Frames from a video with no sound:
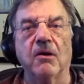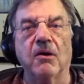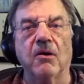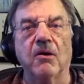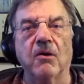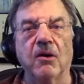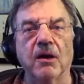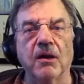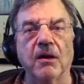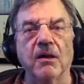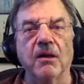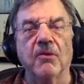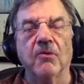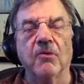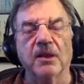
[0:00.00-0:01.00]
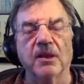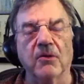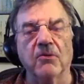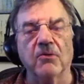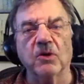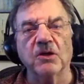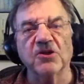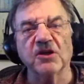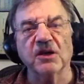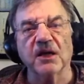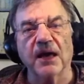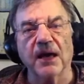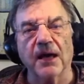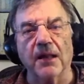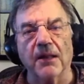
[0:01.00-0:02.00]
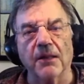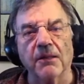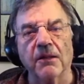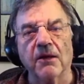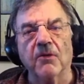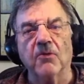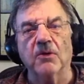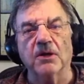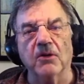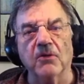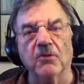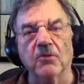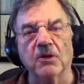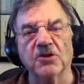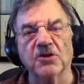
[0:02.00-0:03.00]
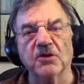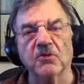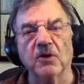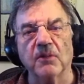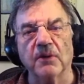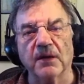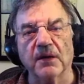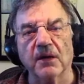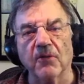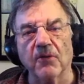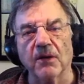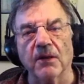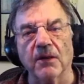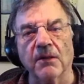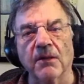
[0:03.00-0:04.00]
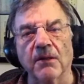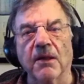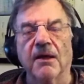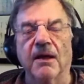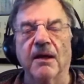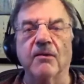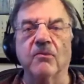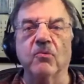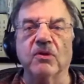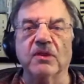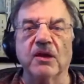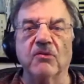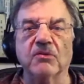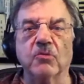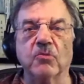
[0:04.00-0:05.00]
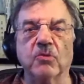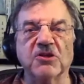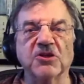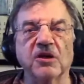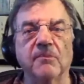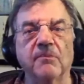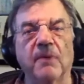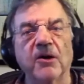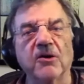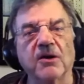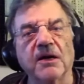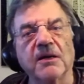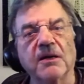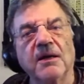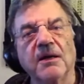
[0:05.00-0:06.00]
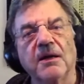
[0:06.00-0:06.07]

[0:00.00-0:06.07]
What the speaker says: oil, without Russian gas, without Russian raw materials, and without the Russian market,